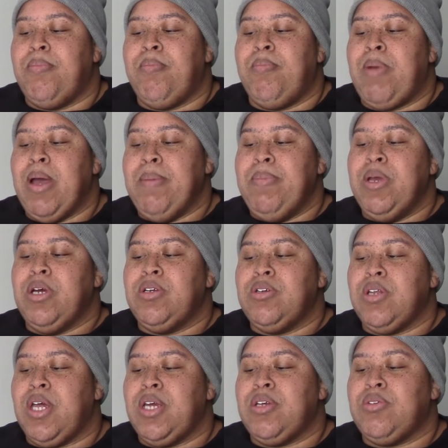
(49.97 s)
Might be under,
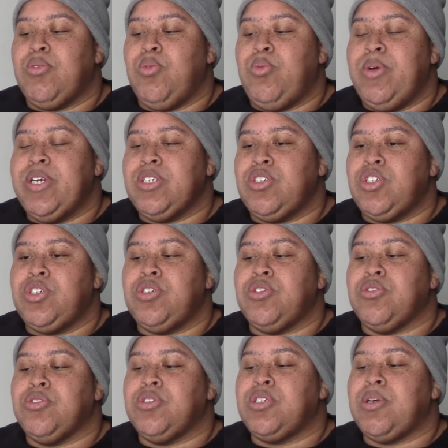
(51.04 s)
like, witch
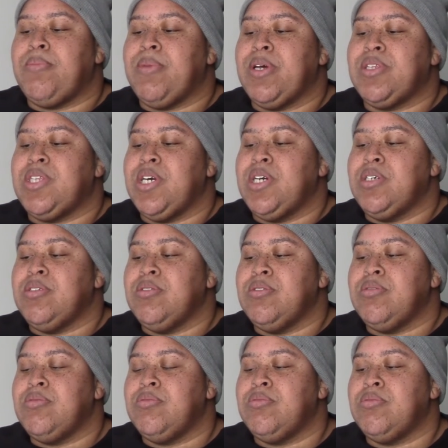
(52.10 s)
or something like that.
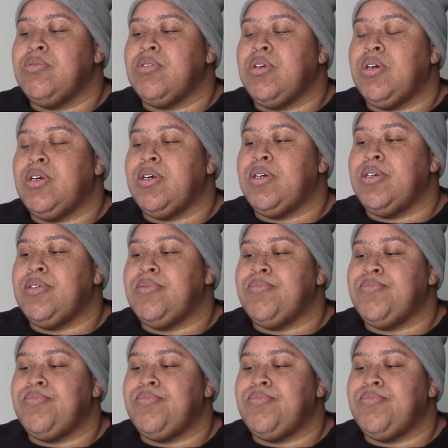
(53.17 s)
So